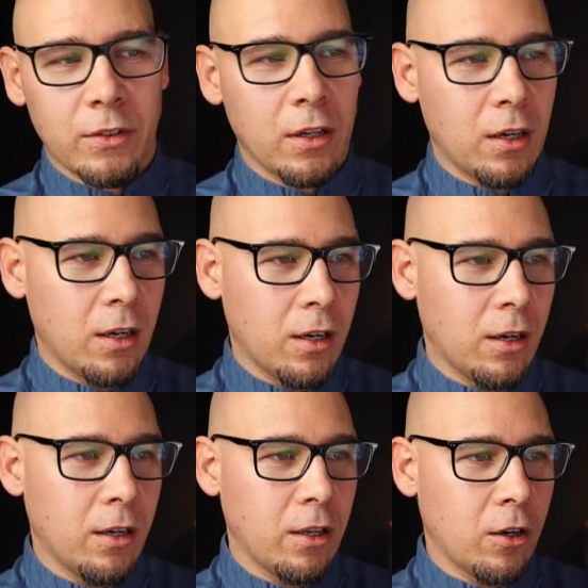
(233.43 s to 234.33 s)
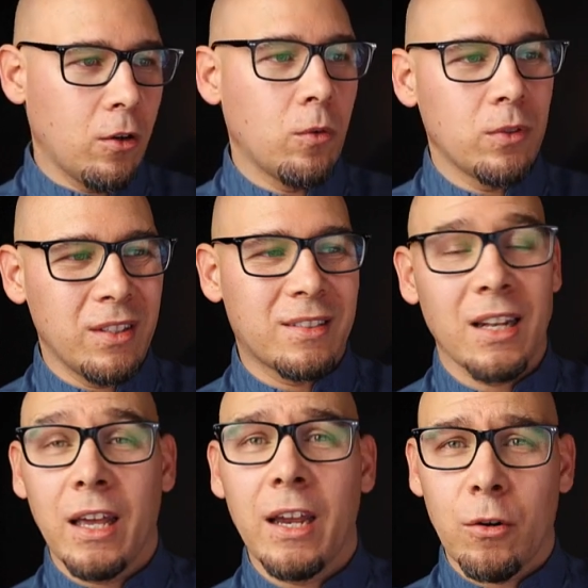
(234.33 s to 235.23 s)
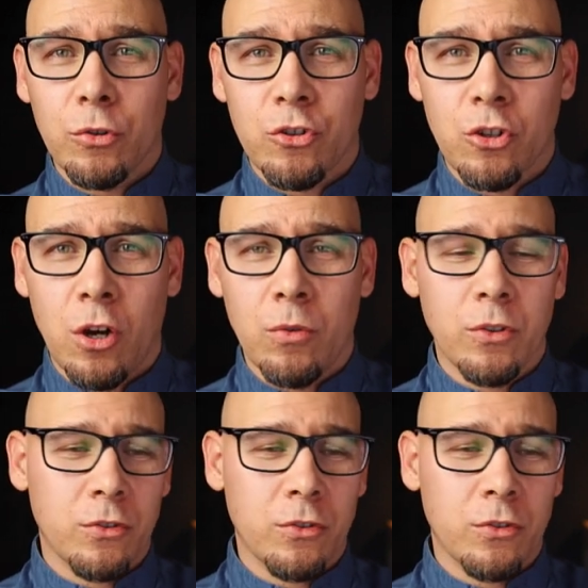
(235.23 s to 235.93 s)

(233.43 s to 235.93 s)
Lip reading: this layer was shown,